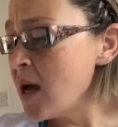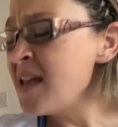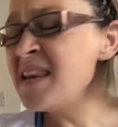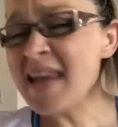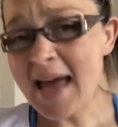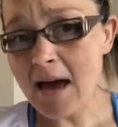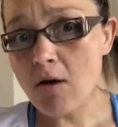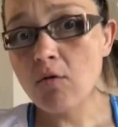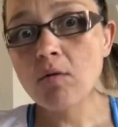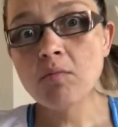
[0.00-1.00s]

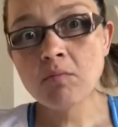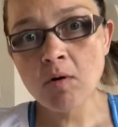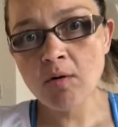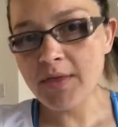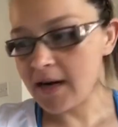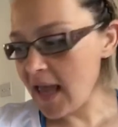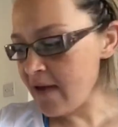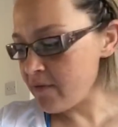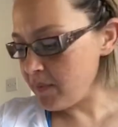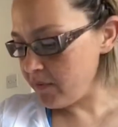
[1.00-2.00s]
Now, more than
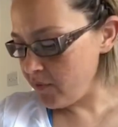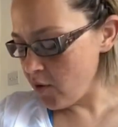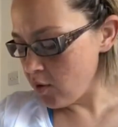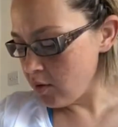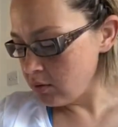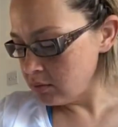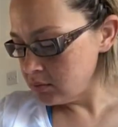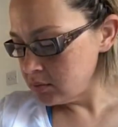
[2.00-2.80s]
ever before,